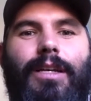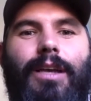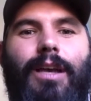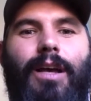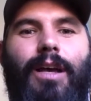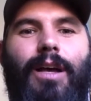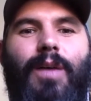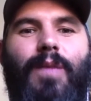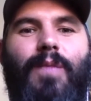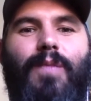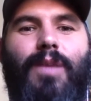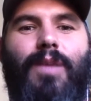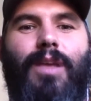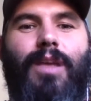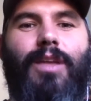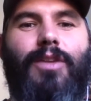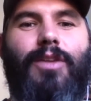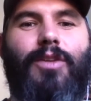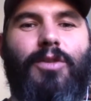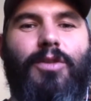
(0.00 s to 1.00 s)
And
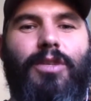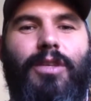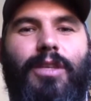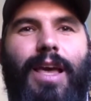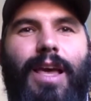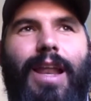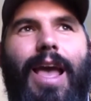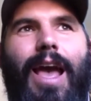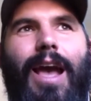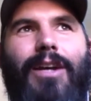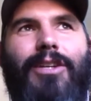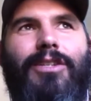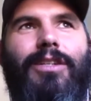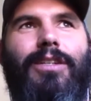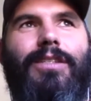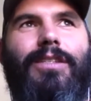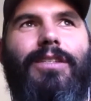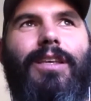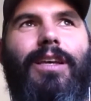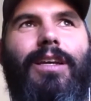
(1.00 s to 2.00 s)
usually that action
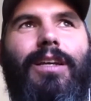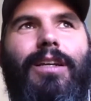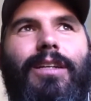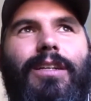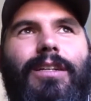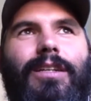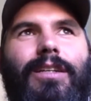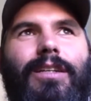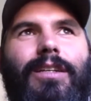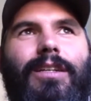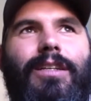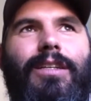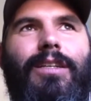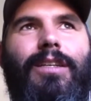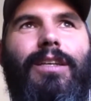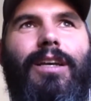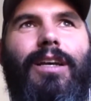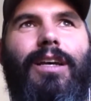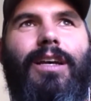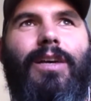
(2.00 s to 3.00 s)
is like
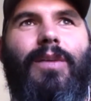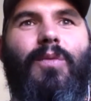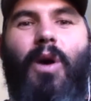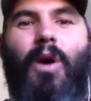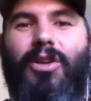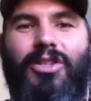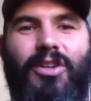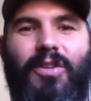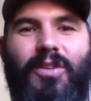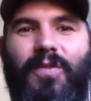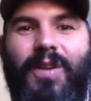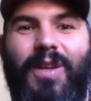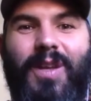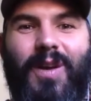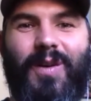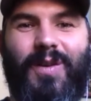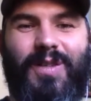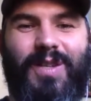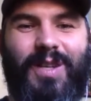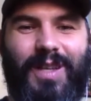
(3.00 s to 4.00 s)
watching your
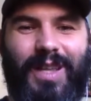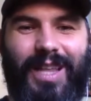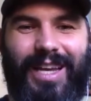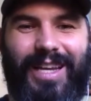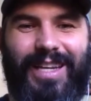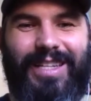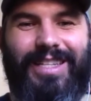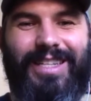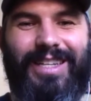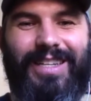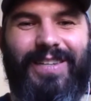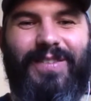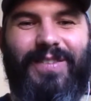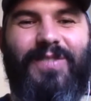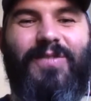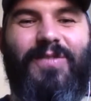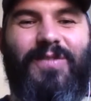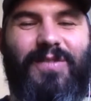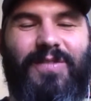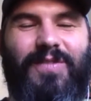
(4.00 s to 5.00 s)
video to
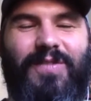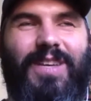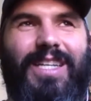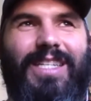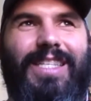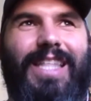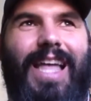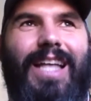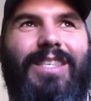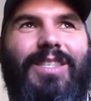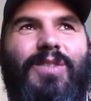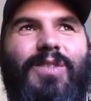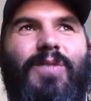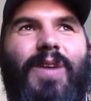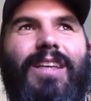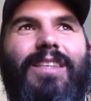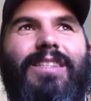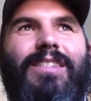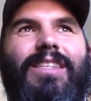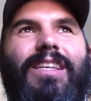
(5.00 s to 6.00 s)
fix that
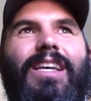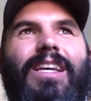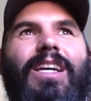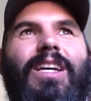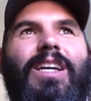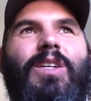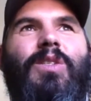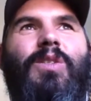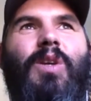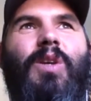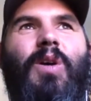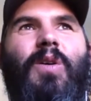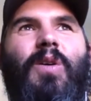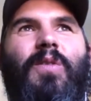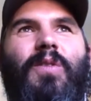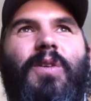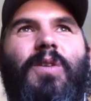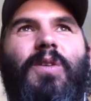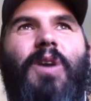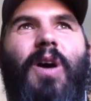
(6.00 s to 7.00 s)
stress. So
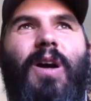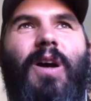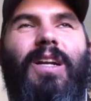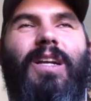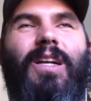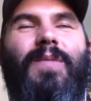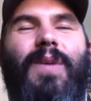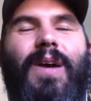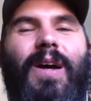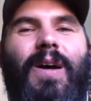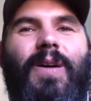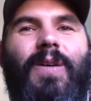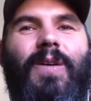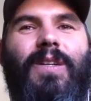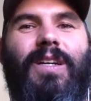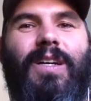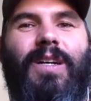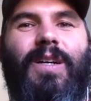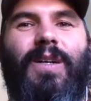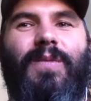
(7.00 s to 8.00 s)
if you're talking about
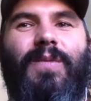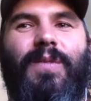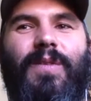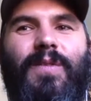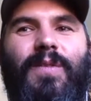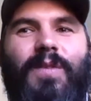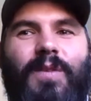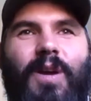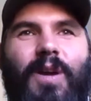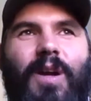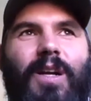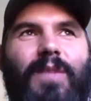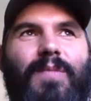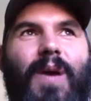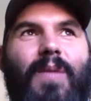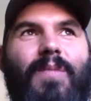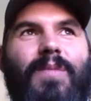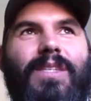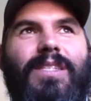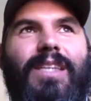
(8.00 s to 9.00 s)

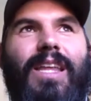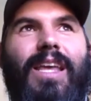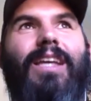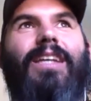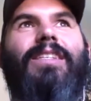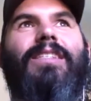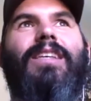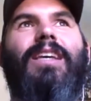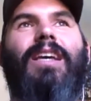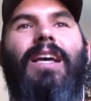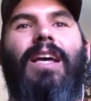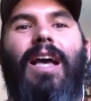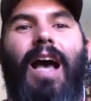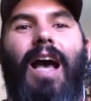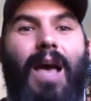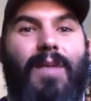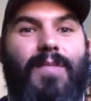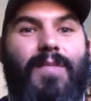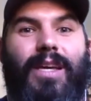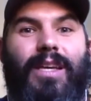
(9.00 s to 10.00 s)
mistakes,
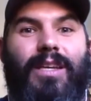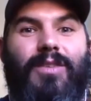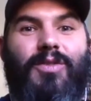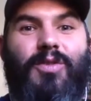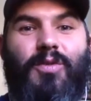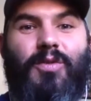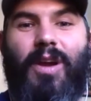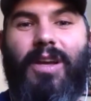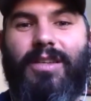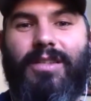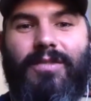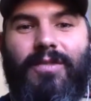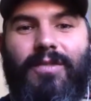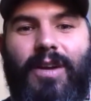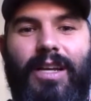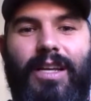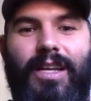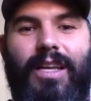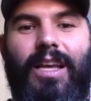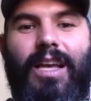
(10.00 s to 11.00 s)
I might get stressed,
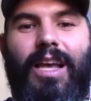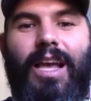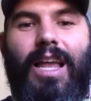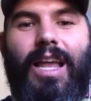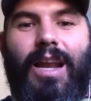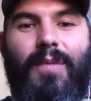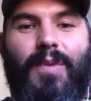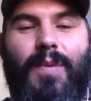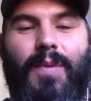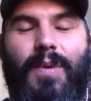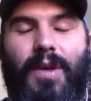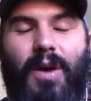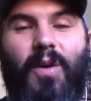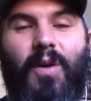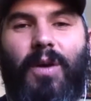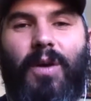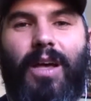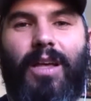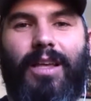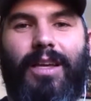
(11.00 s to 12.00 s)
right? And I'm be like,
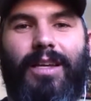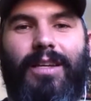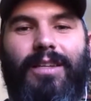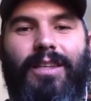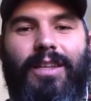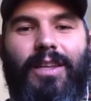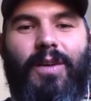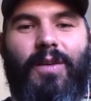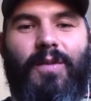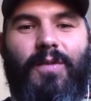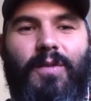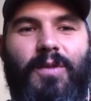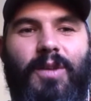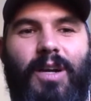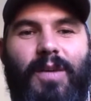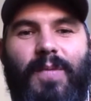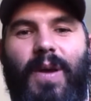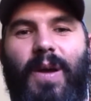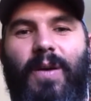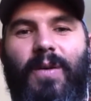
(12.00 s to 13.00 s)
oh God, like, if you're
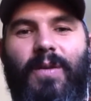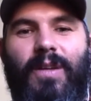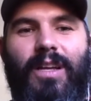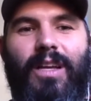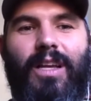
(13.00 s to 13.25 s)
talking about